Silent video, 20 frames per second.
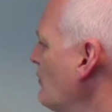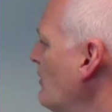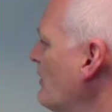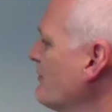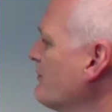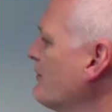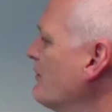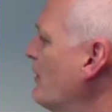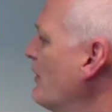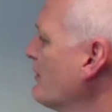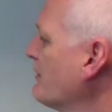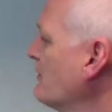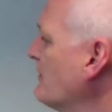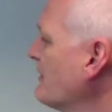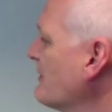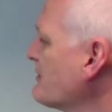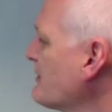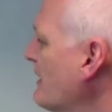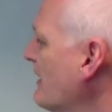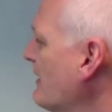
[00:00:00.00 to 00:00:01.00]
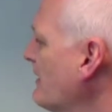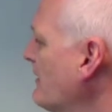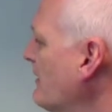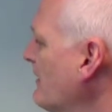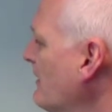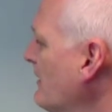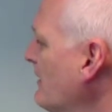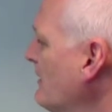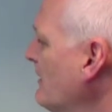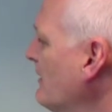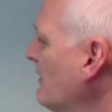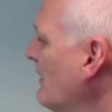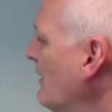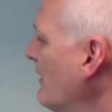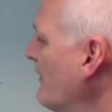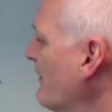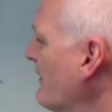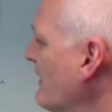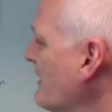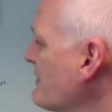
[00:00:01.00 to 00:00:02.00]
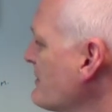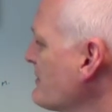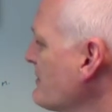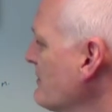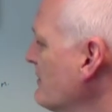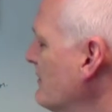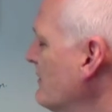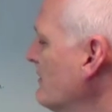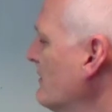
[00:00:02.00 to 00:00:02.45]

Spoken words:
1 for argument's sake, and this